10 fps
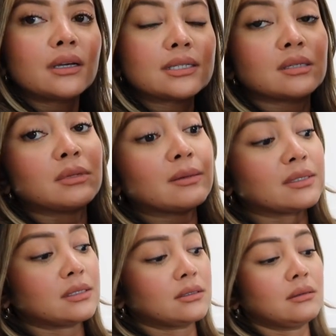because
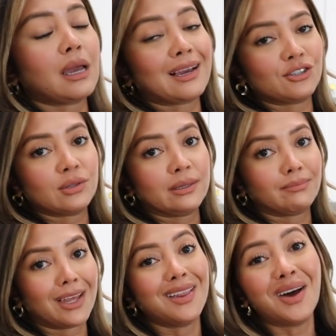sometimes, actually
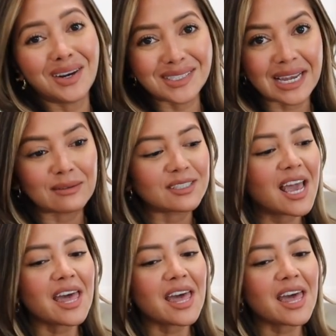a lot of times,